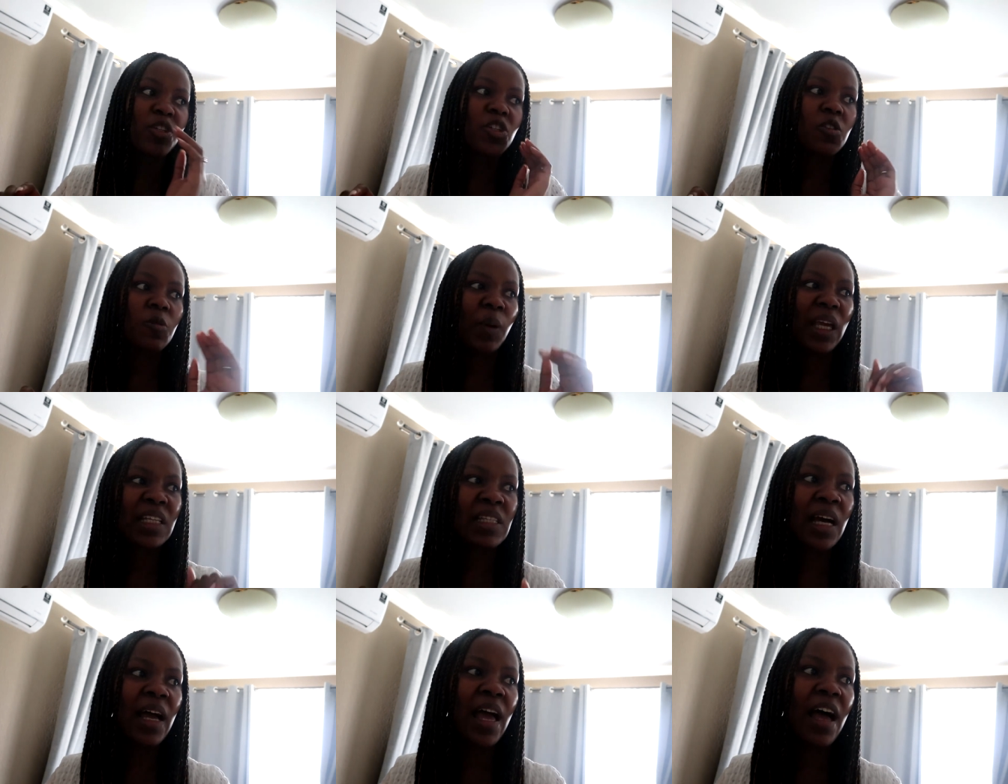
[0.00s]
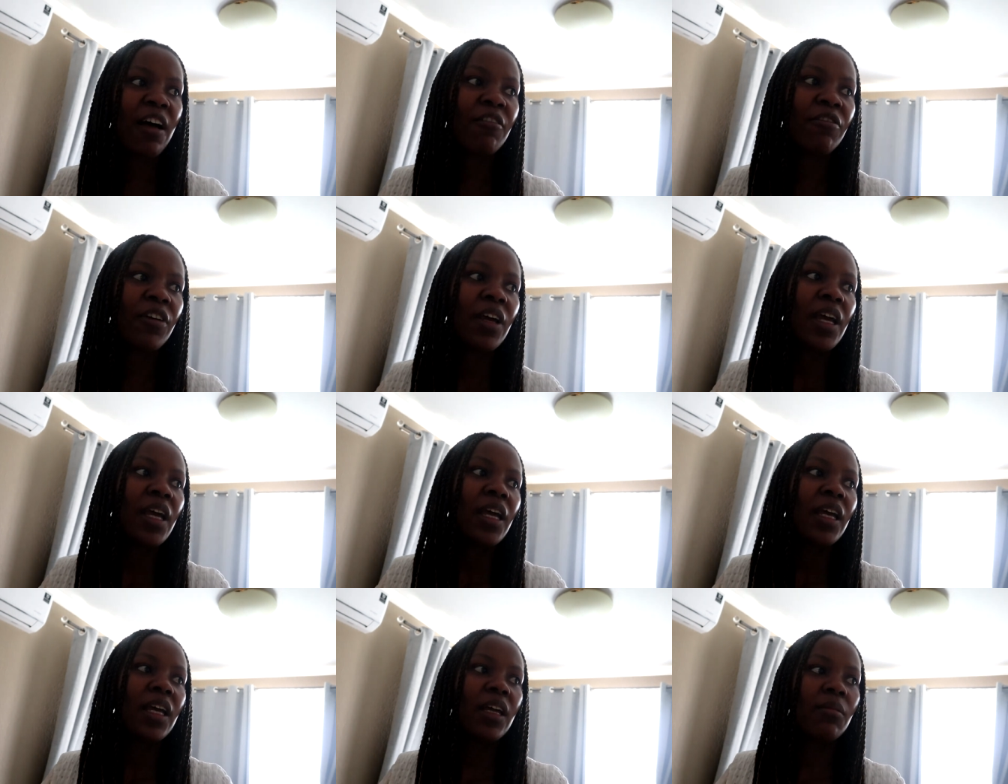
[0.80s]
much space I have
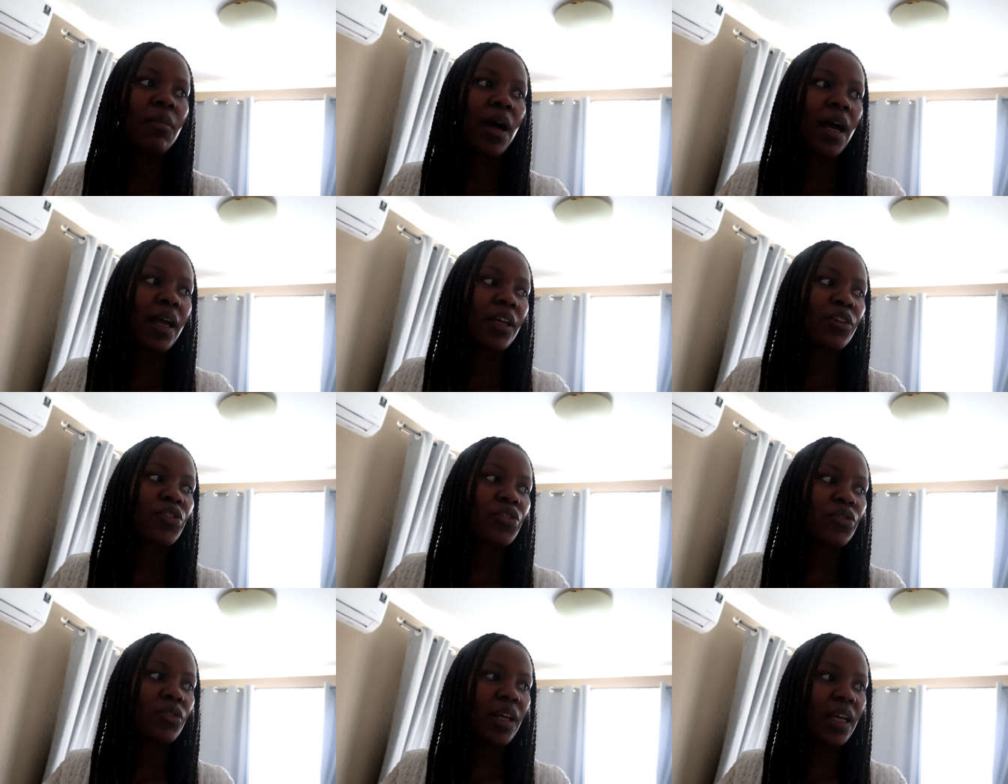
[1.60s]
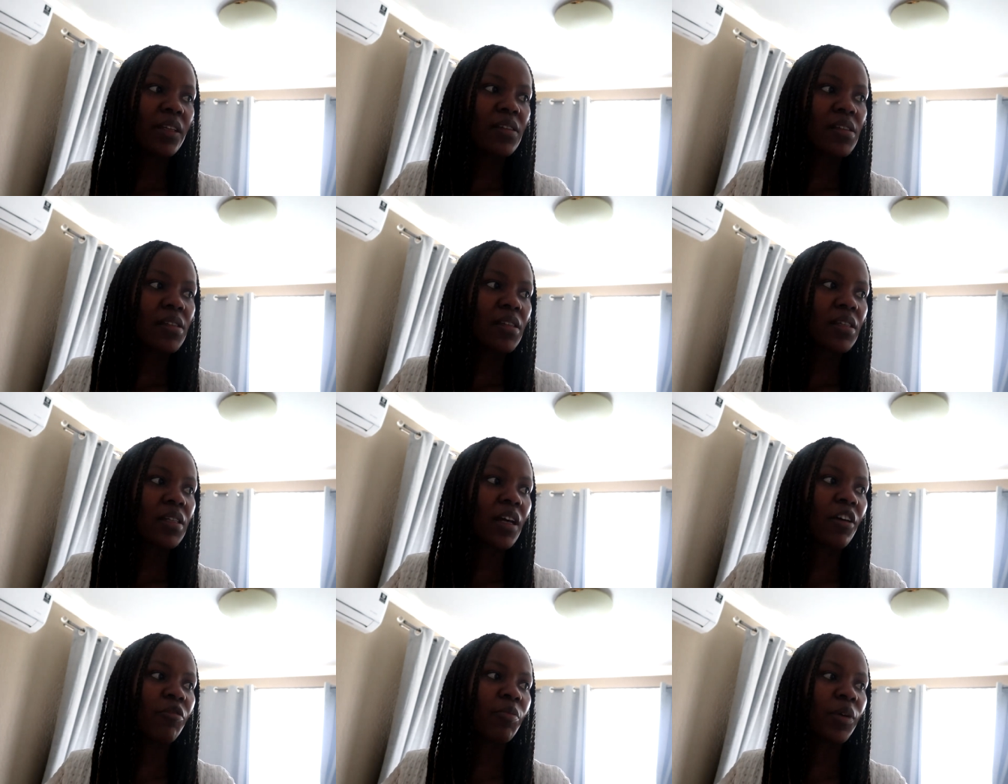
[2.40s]
in my suitcases and
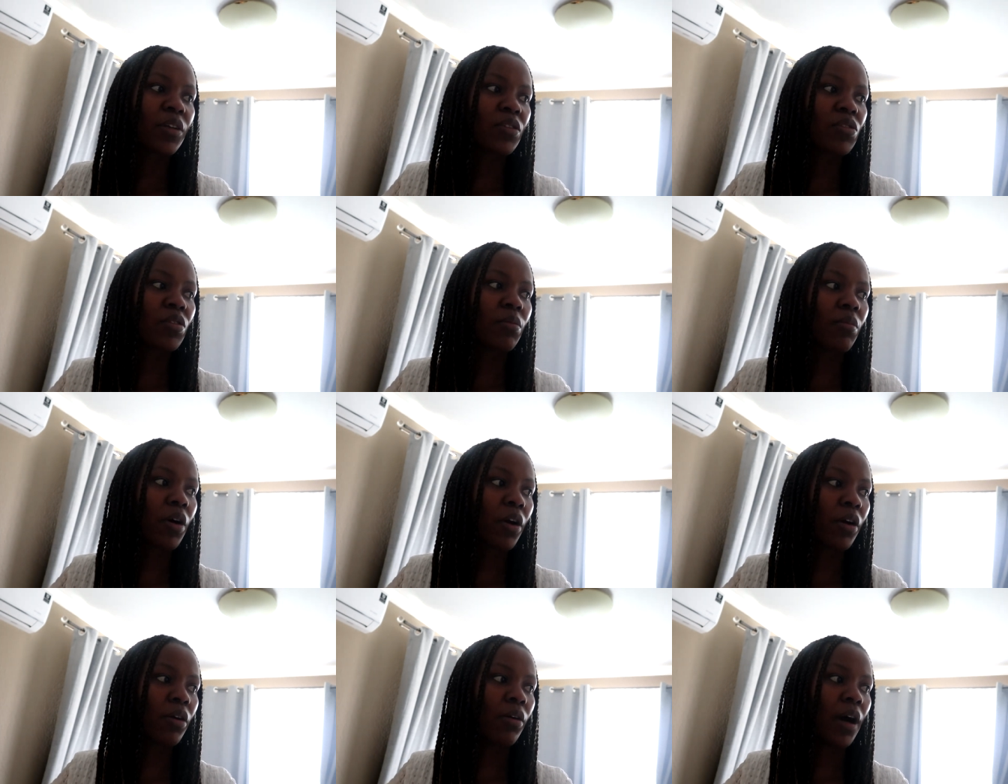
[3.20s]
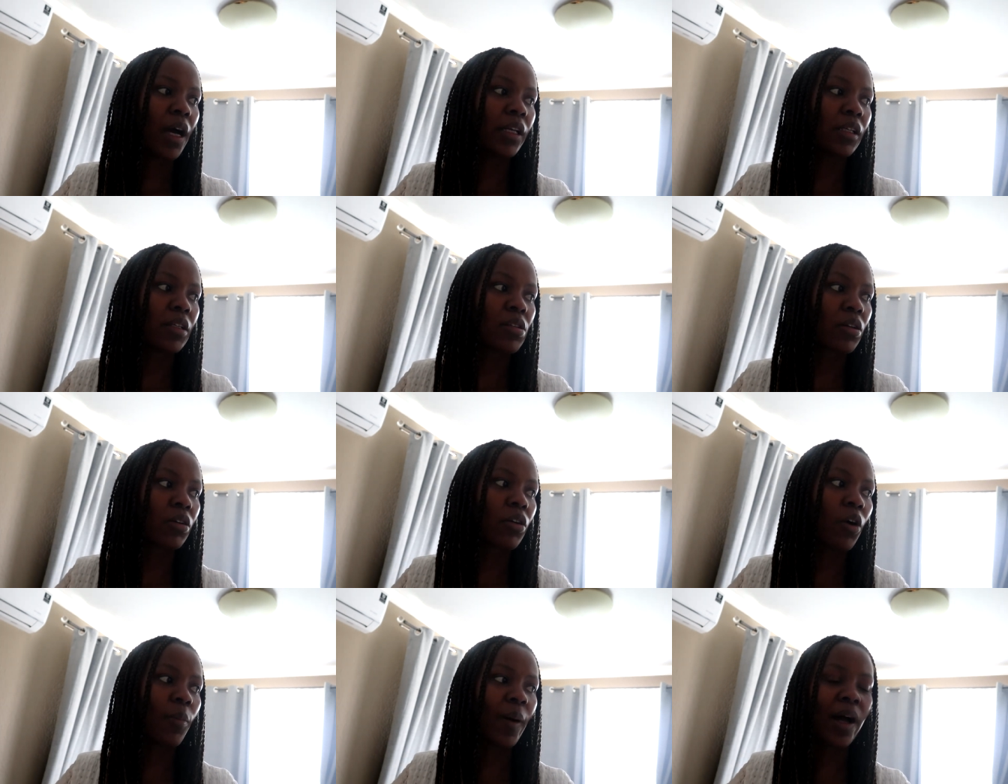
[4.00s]
stuff, because tomorrow I need to
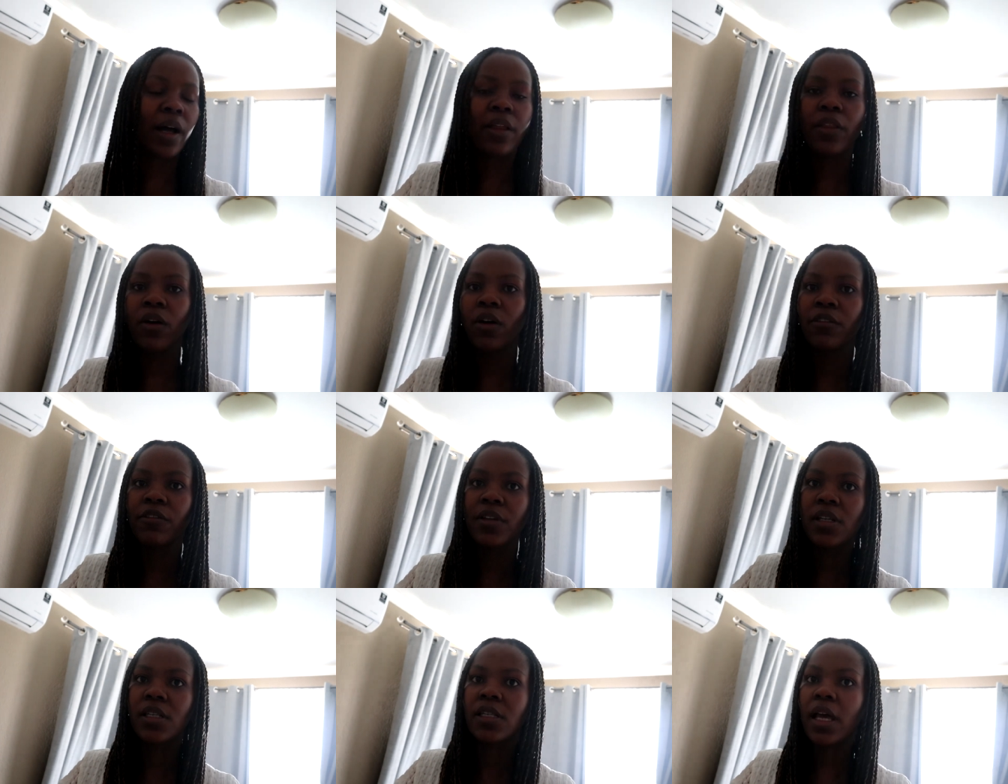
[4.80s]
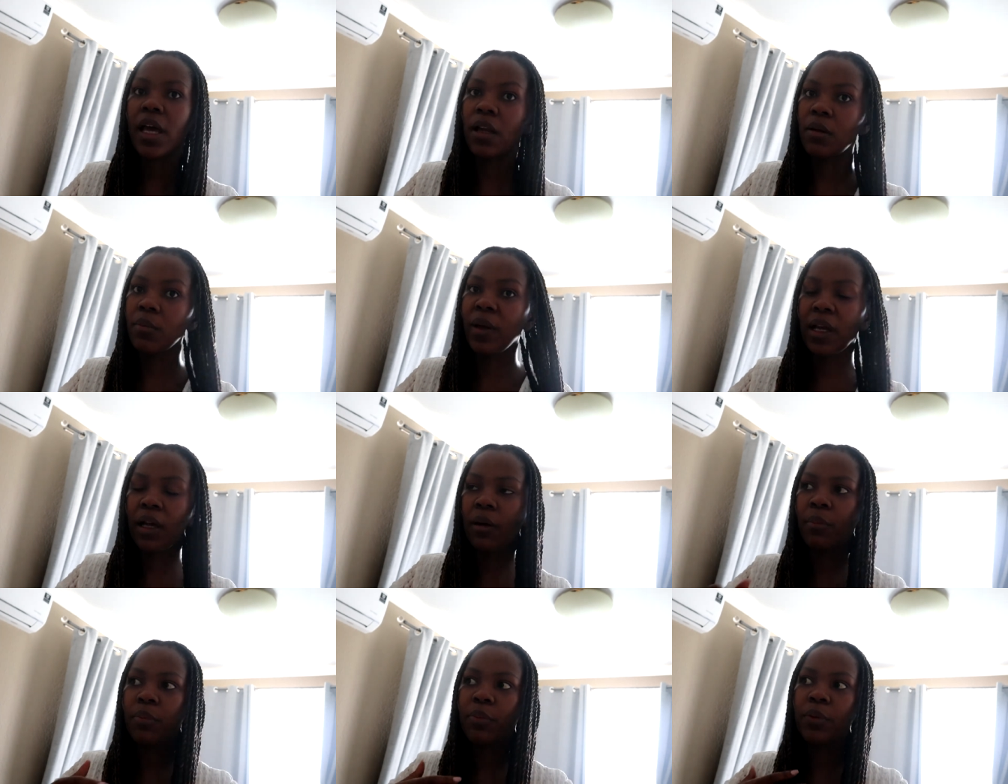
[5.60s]
go by the office and pick
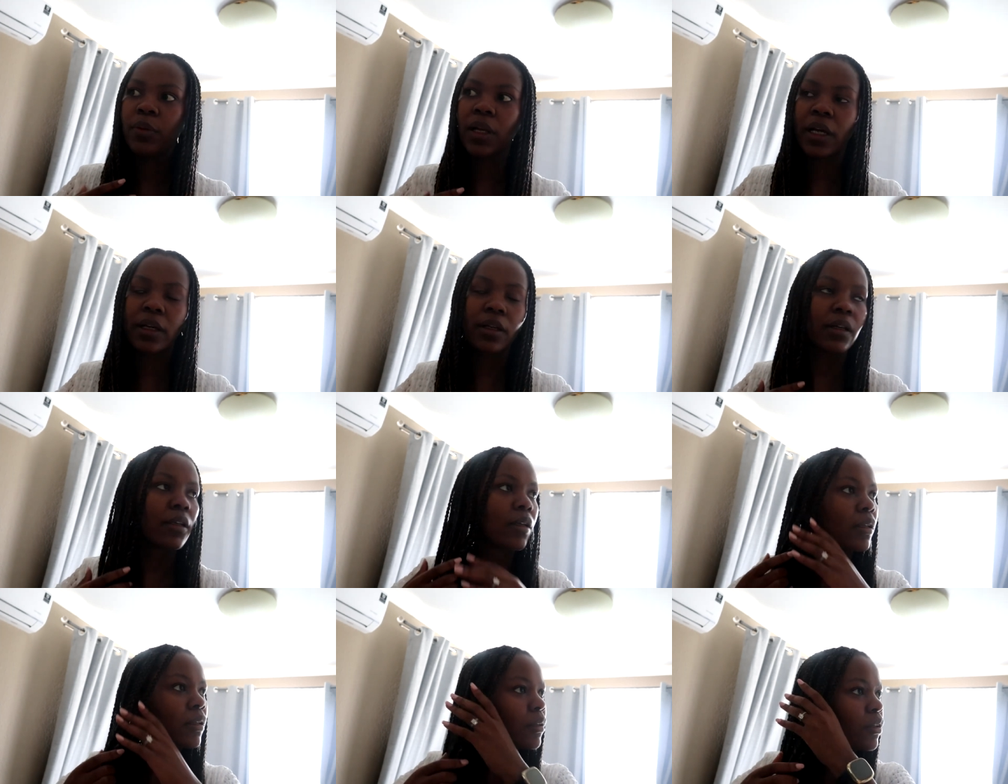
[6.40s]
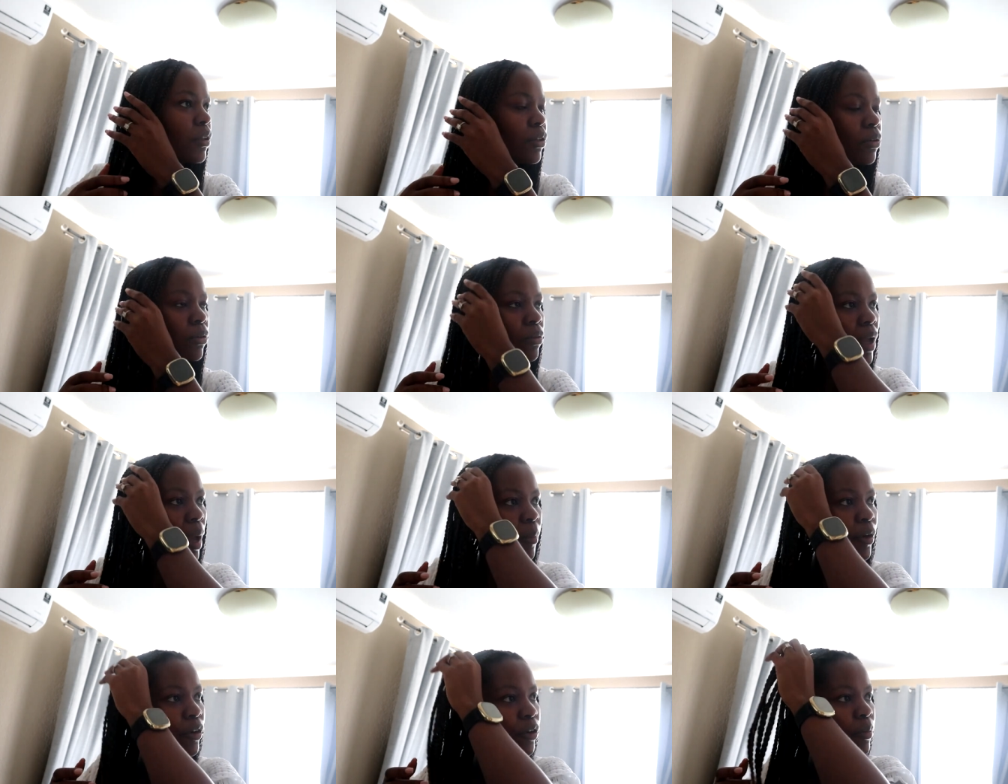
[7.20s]
up like the new
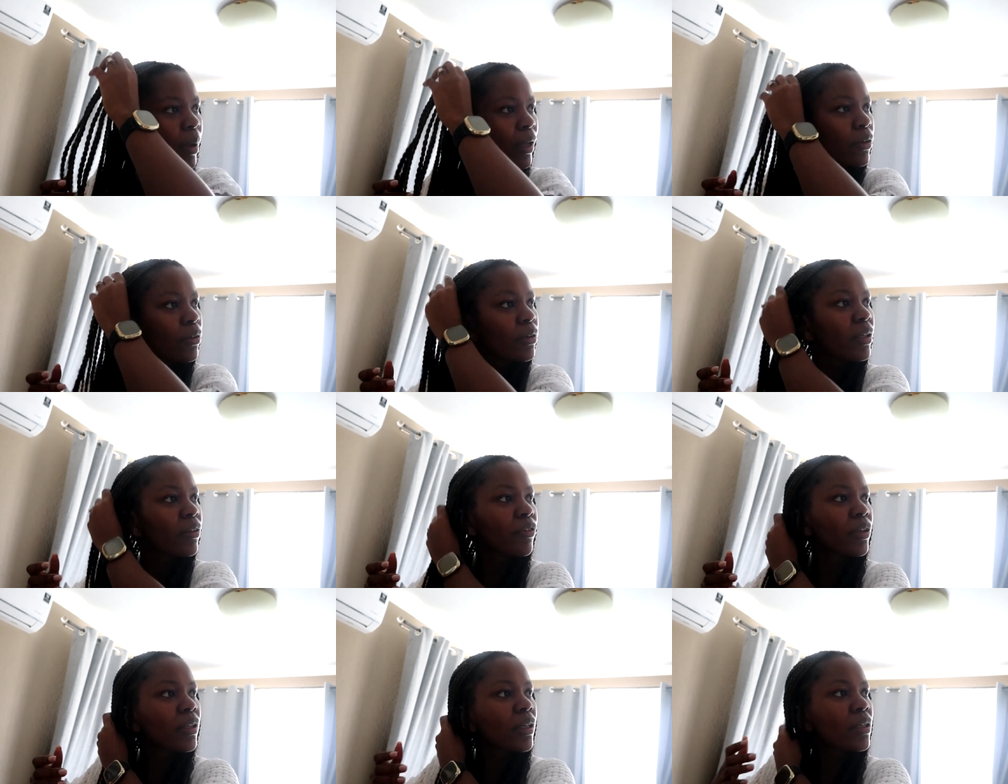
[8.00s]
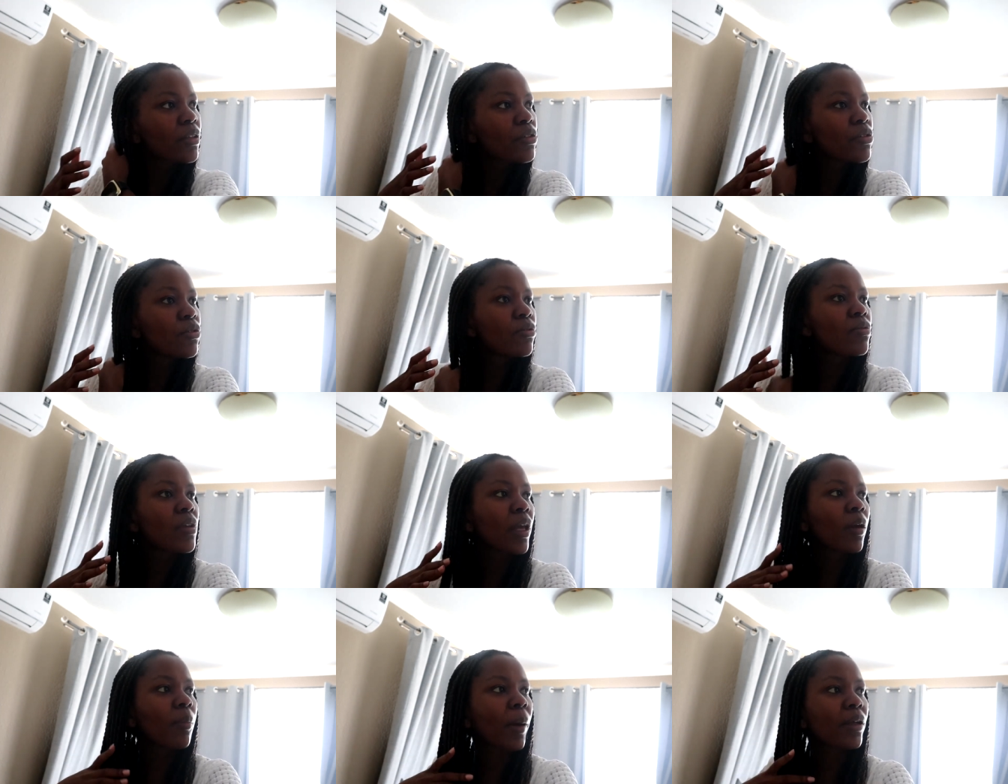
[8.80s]
cabin crew manual and everything to
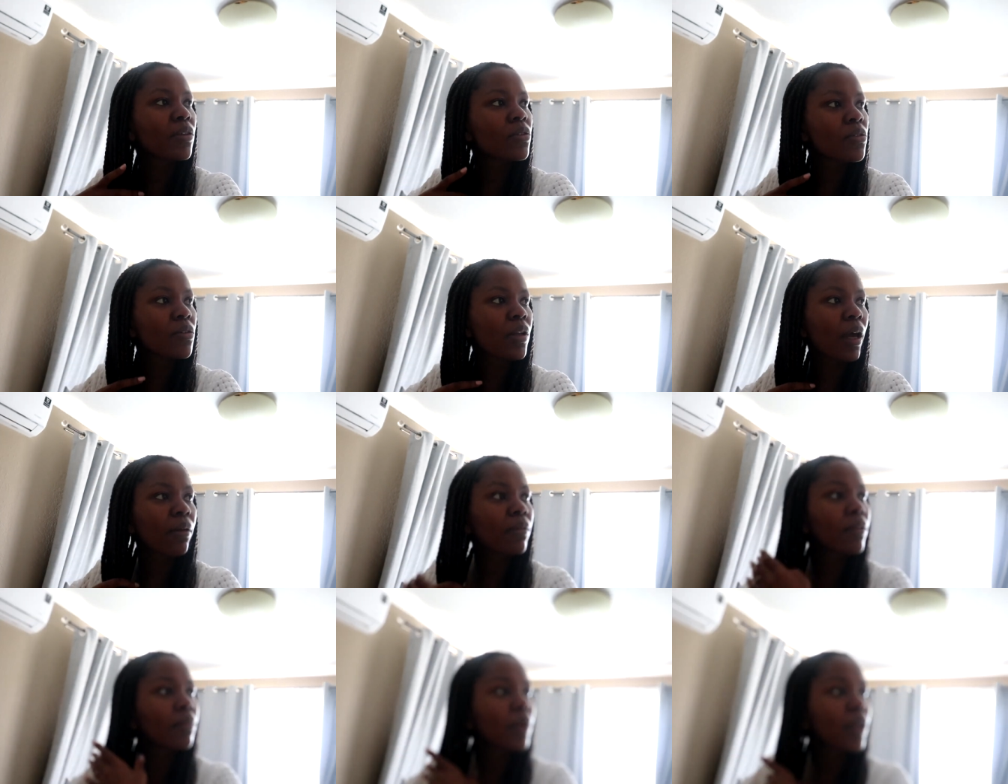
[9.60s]
take back to Sudan with